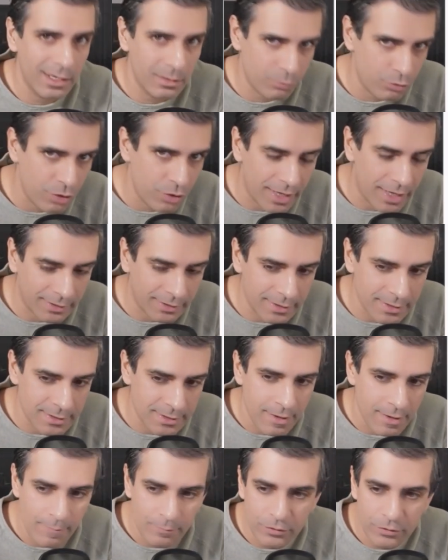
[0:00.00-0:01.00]
in
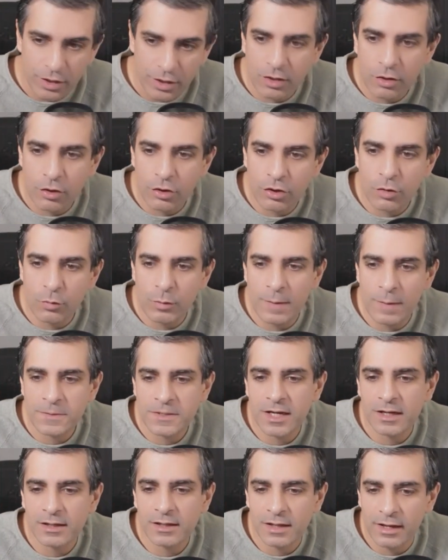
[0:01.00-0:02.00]
practice. You can go to a
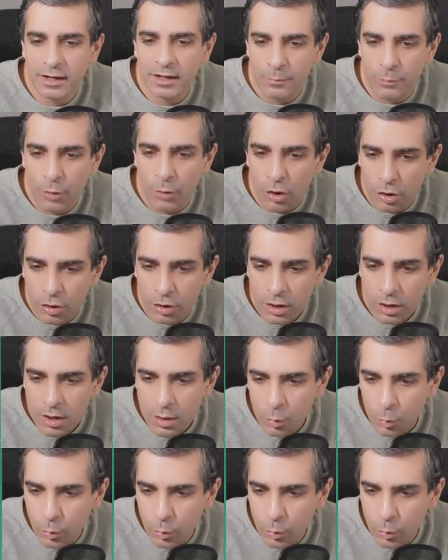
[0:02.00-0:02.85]
website like Apollo